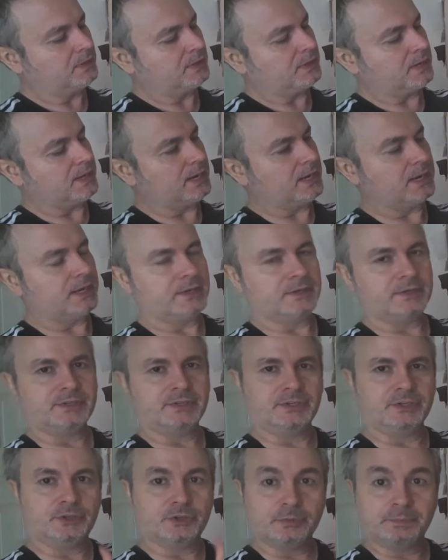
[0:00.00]
and
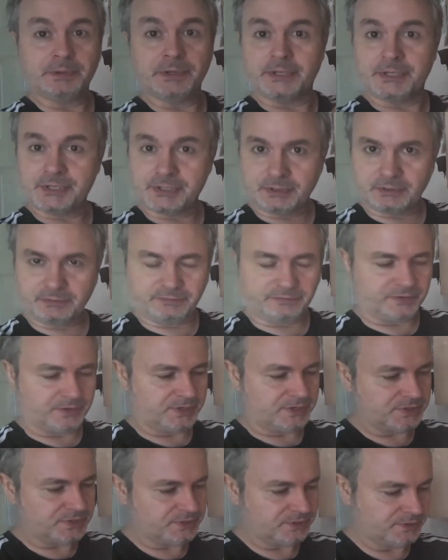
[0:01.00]
you do put this on
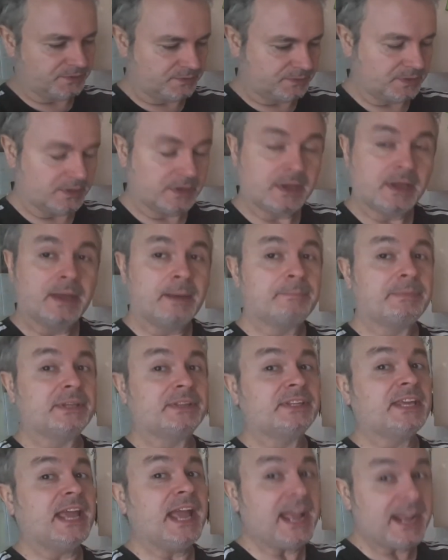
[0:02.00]
first. But
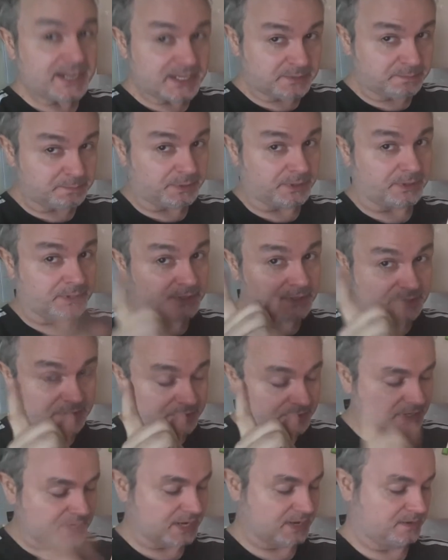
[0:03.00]
the experts
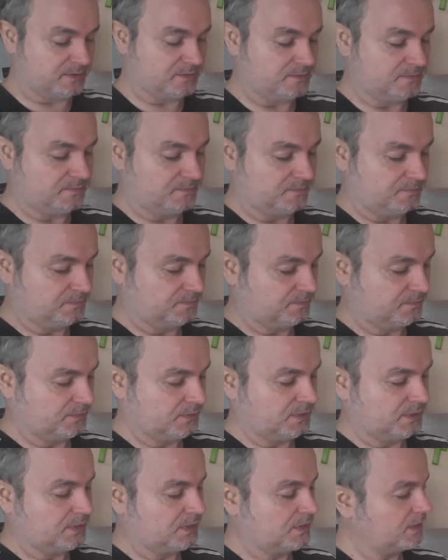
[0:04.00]
now,
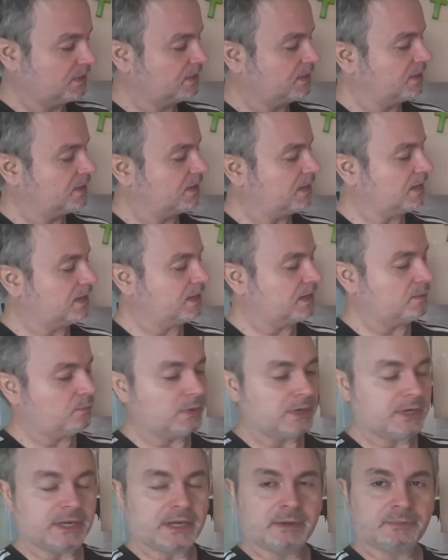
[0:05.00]
one
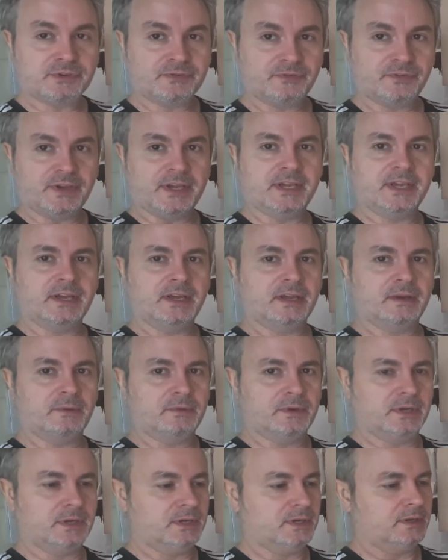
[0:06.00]
guy was fitting
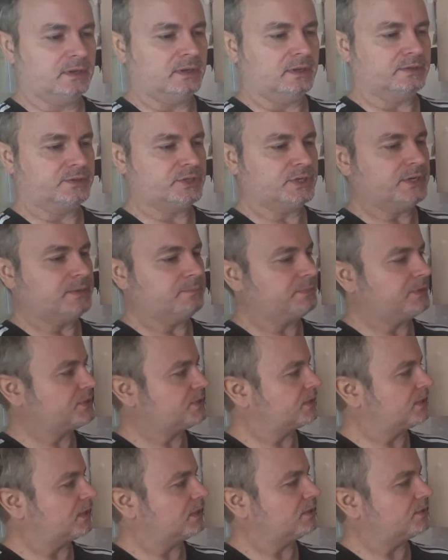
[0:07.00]
a giant piece of
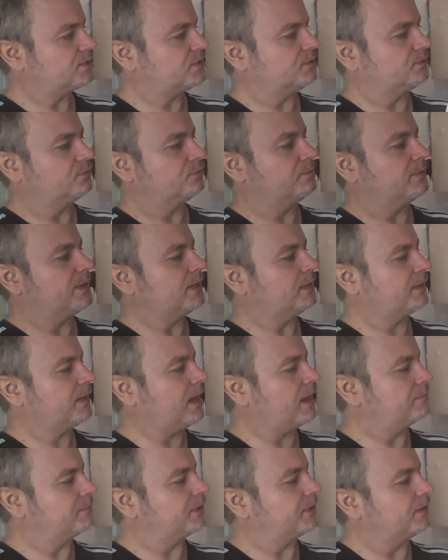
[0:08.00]
glass into a metal
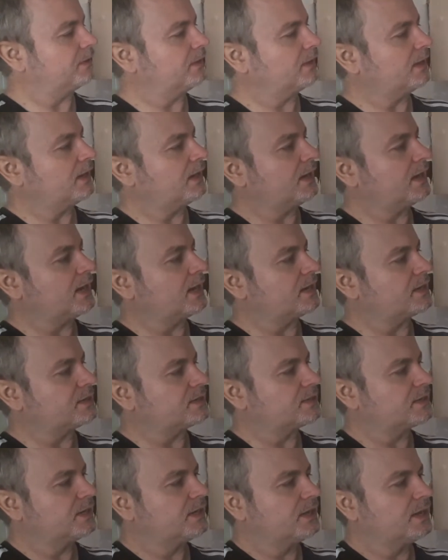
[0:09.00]
cabinet,
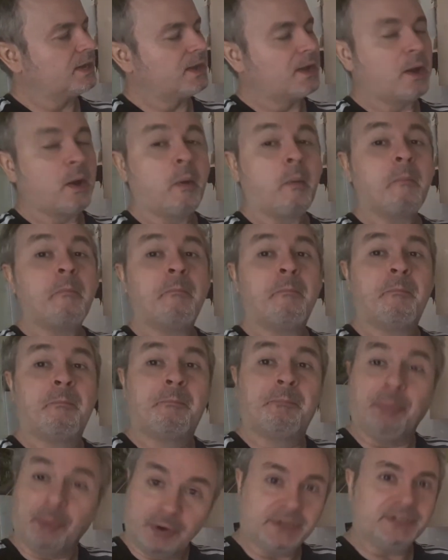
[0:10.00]
and
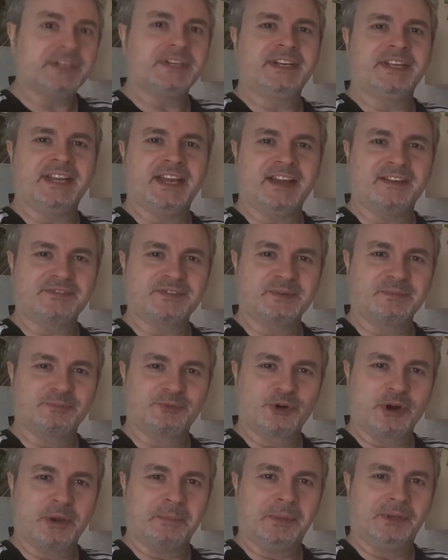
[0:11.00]
boy did he have some
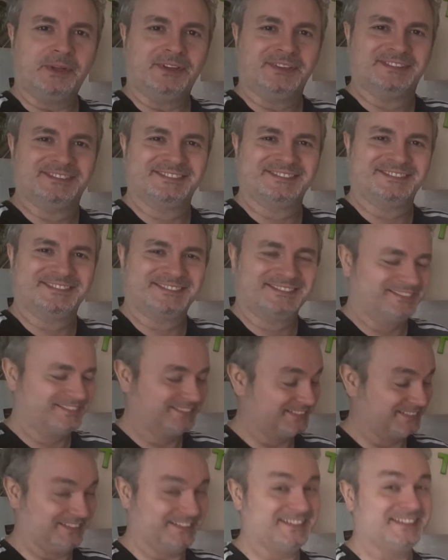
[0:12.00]
trouble.
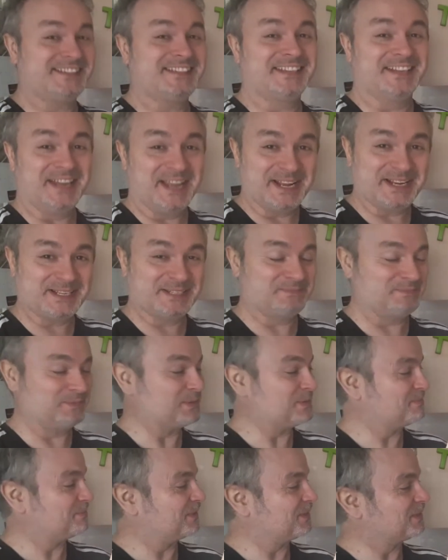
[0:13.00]
This is an
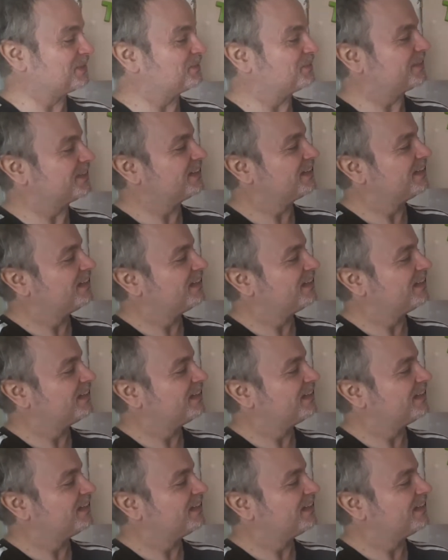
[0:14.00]
expert, by the way.